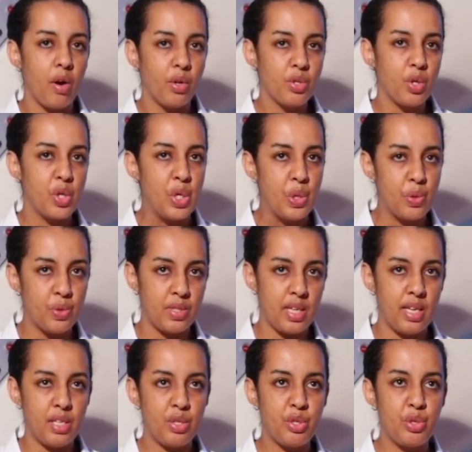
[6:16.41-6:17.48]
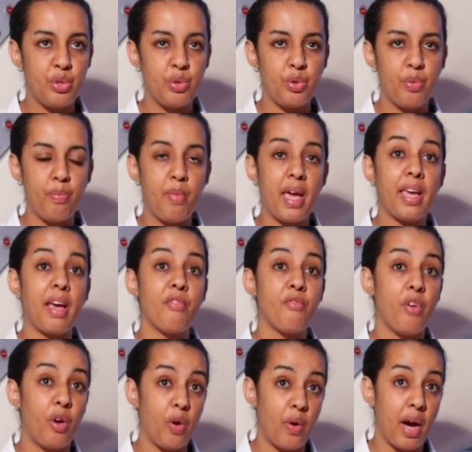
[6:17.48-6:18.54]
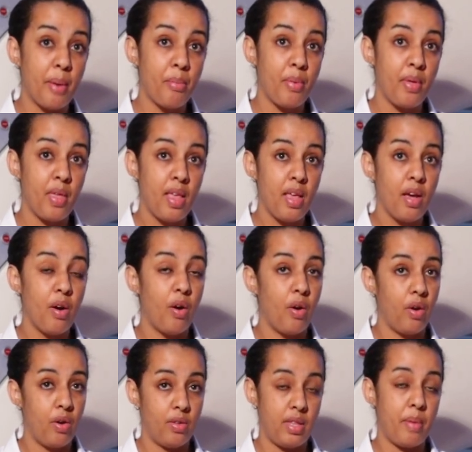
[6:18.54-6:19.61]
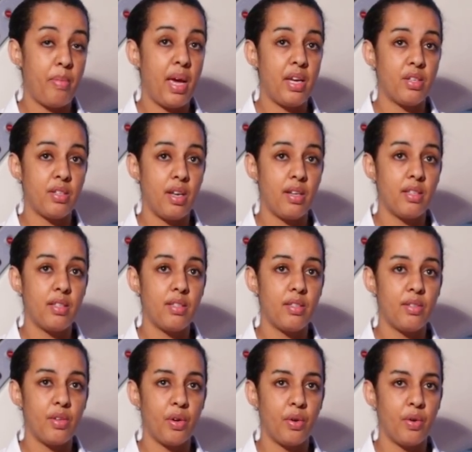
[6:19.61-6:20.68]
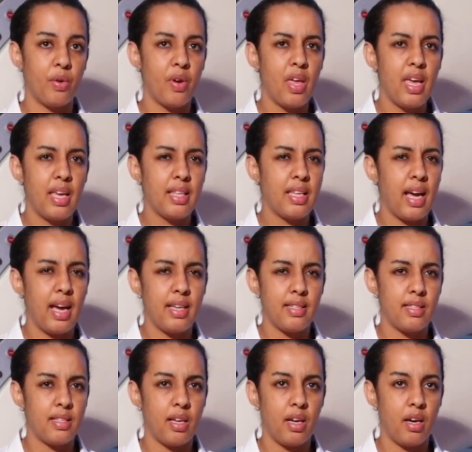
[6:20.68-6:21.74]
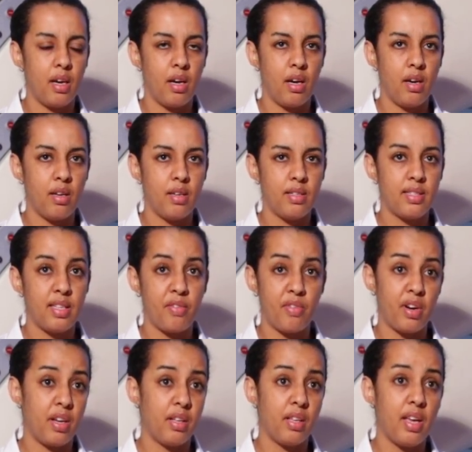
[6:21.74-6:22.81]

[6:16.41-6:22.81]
also use it to make a follow-up on the patient, so it has several